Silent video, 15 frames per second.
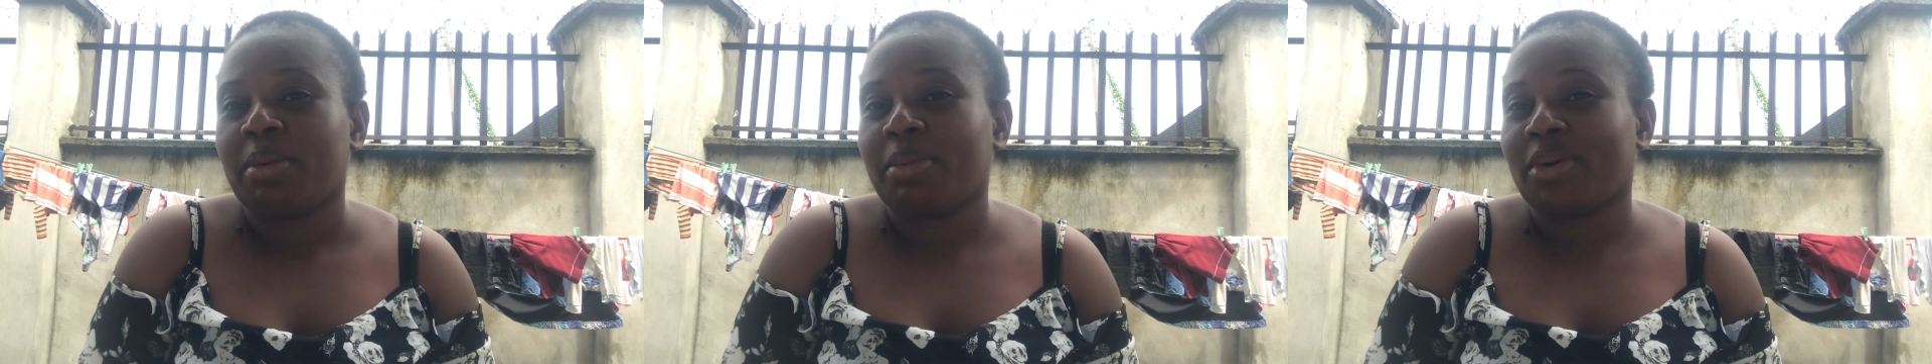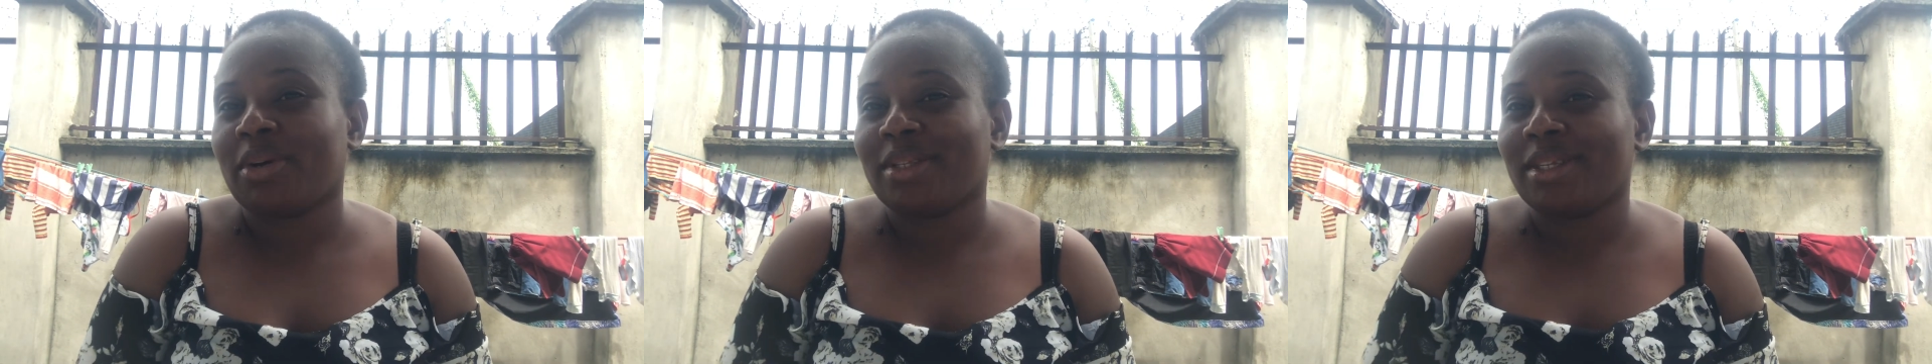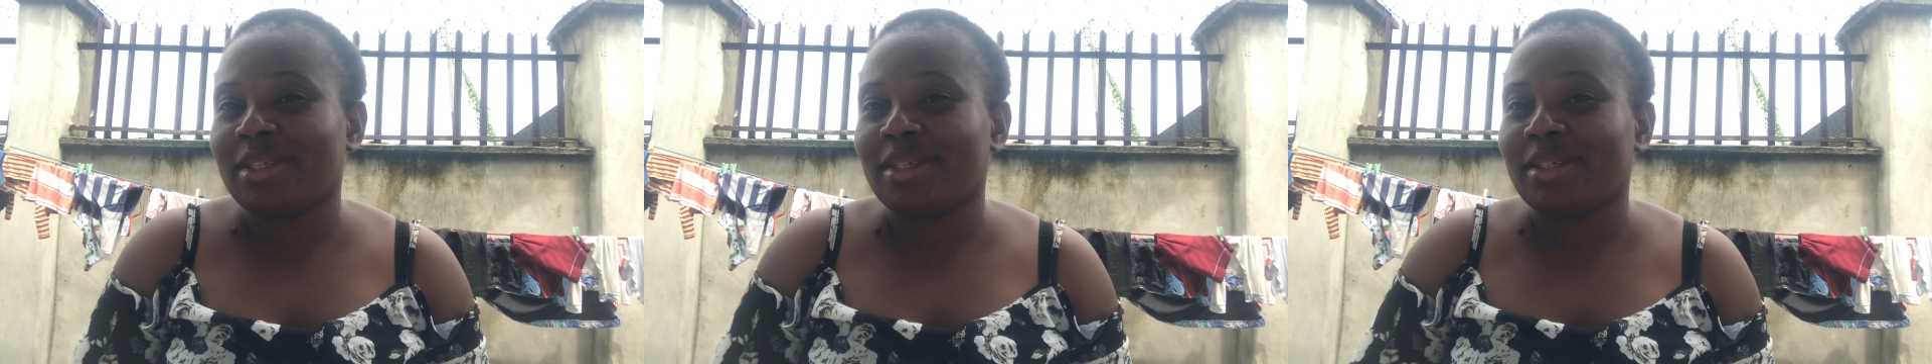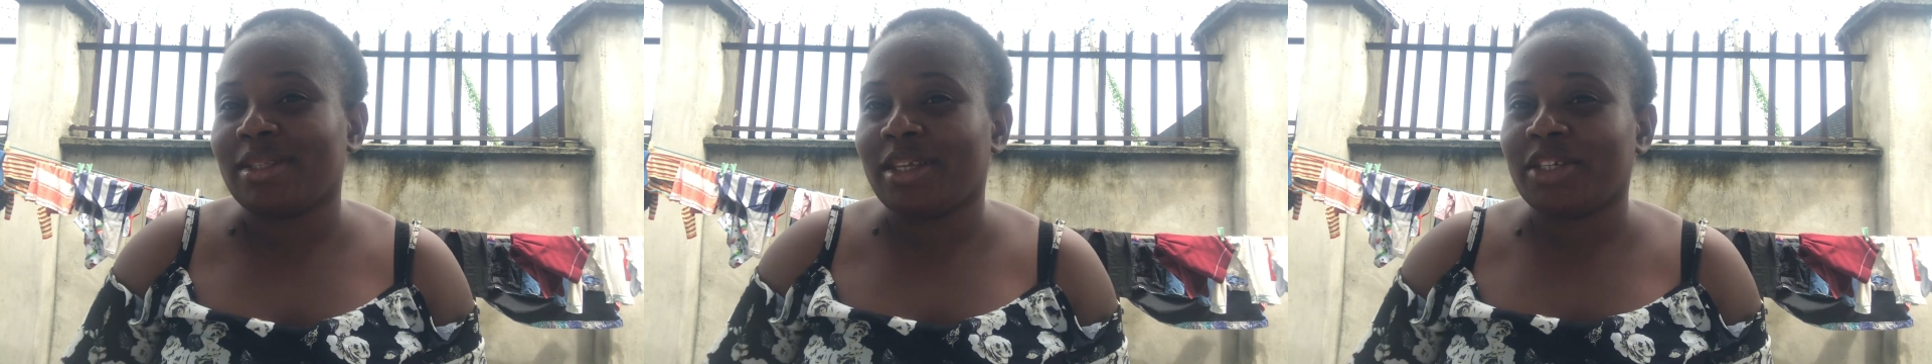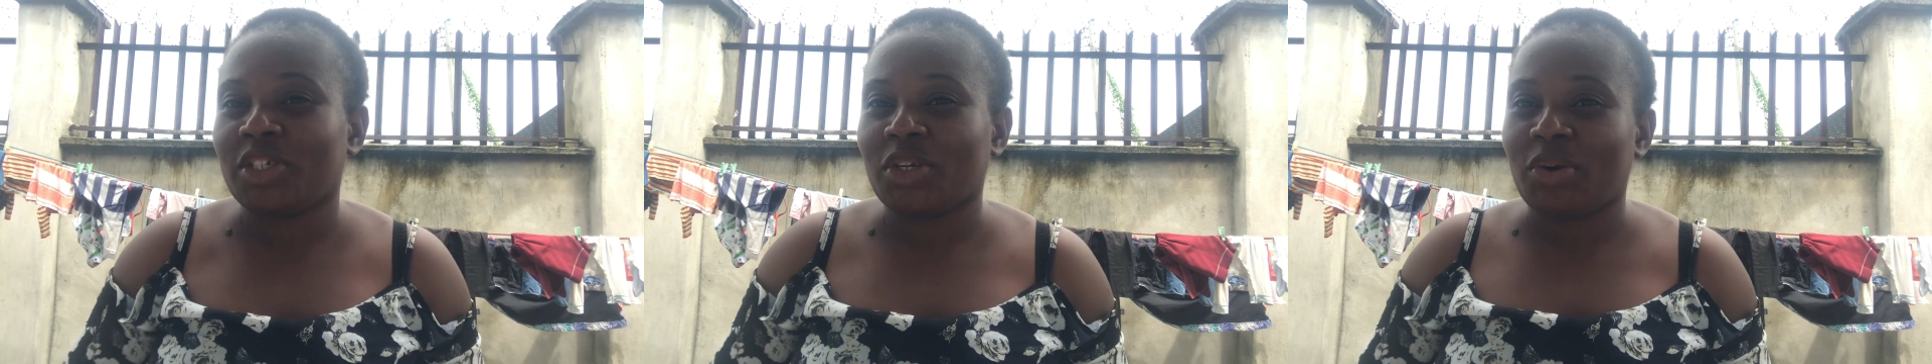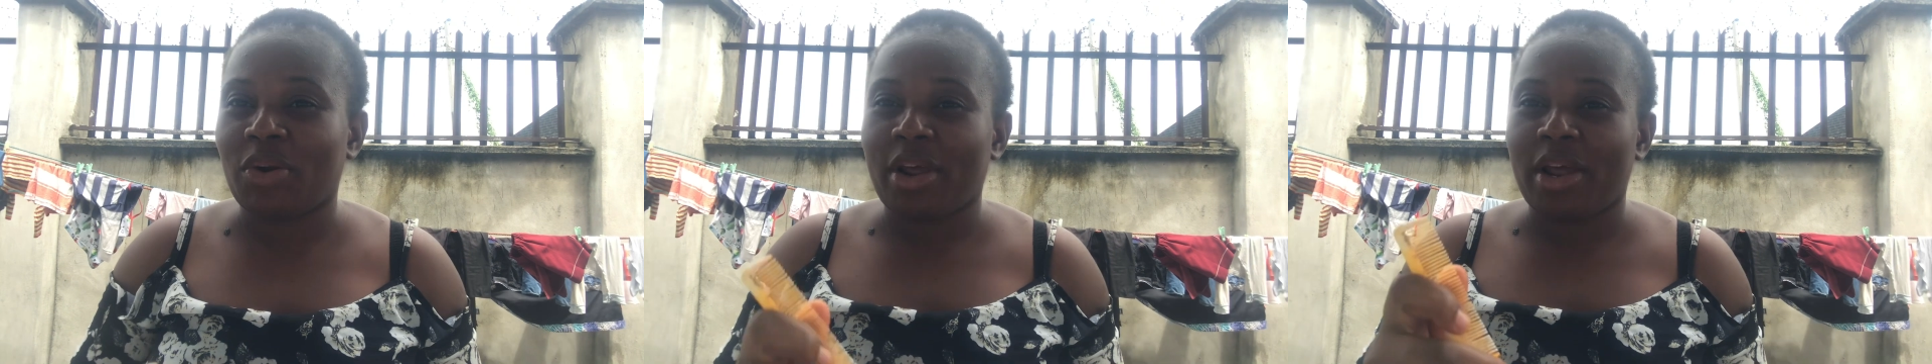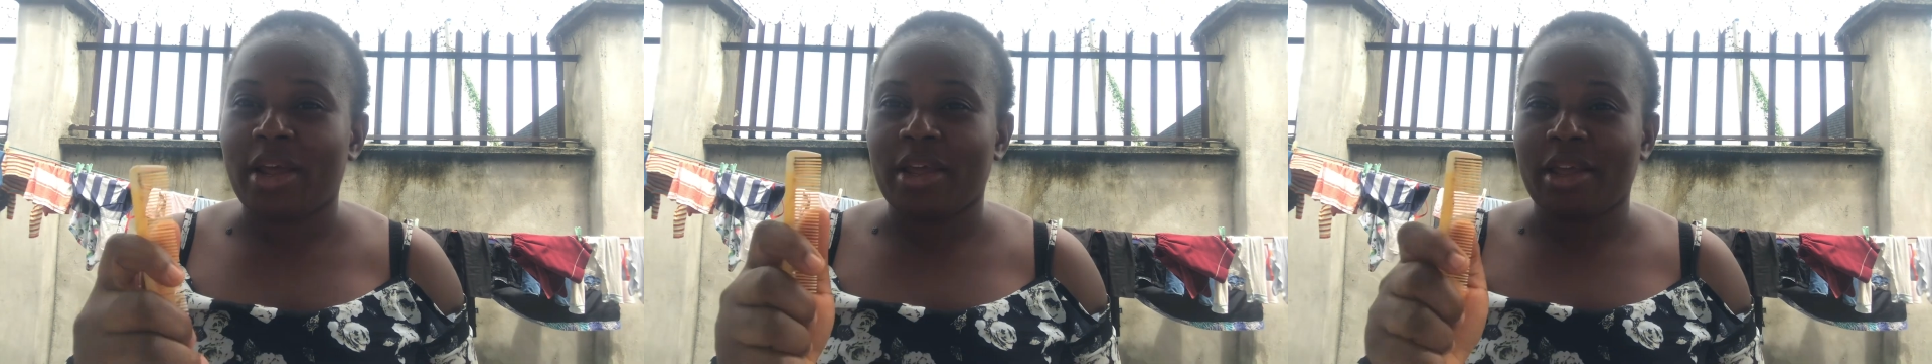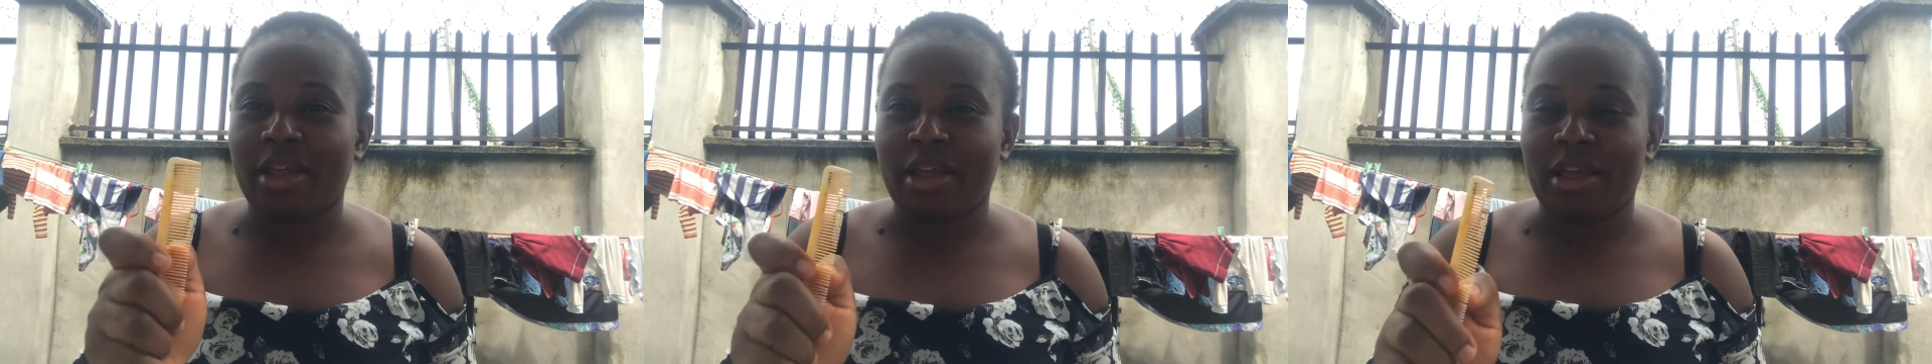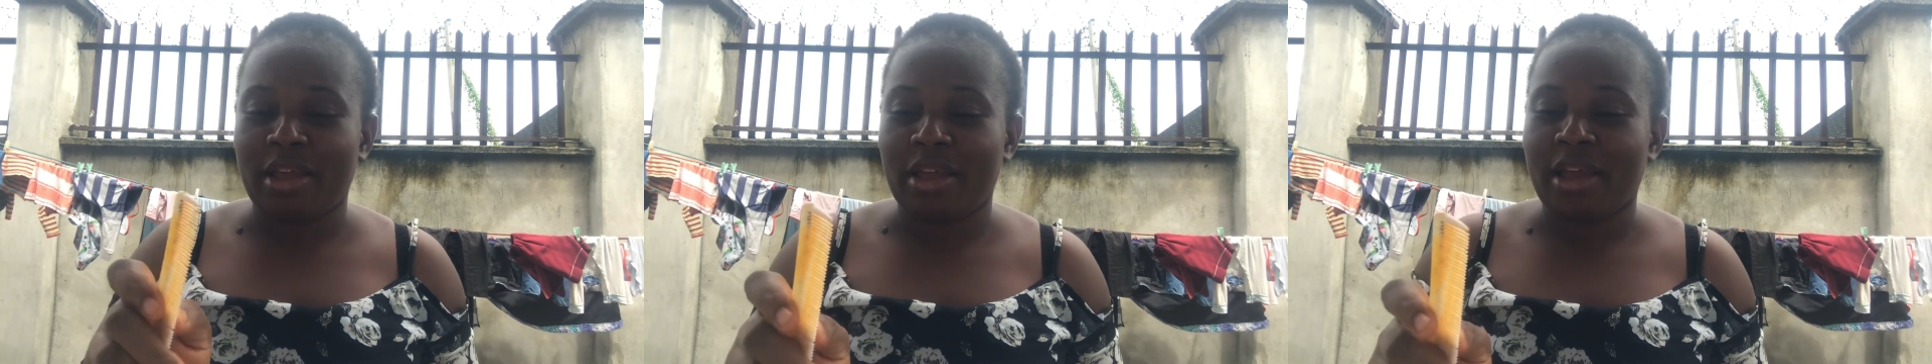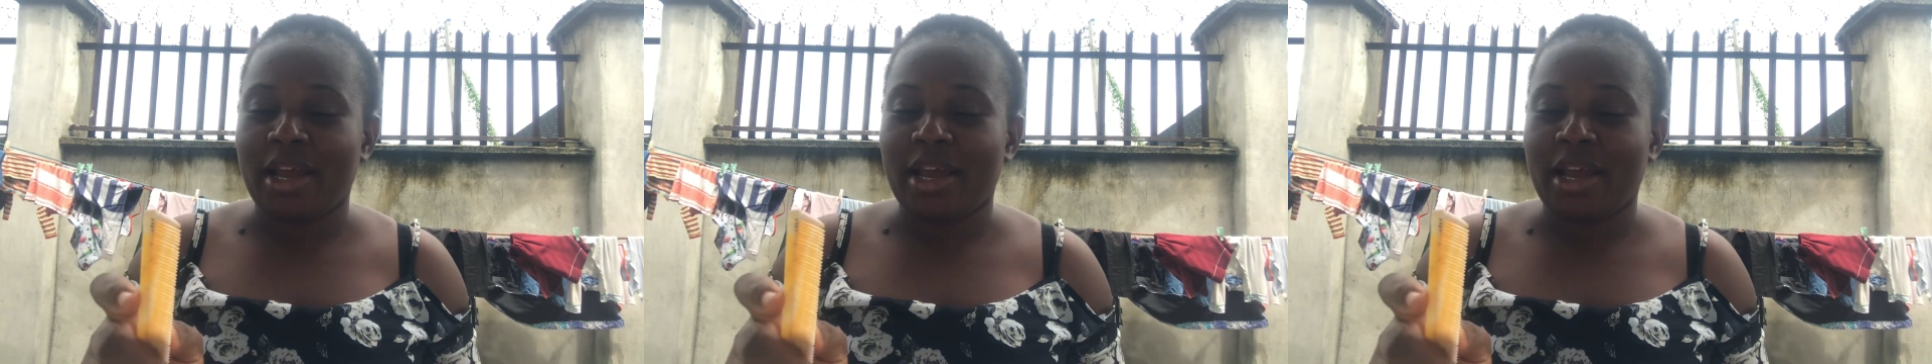because this is natural hair,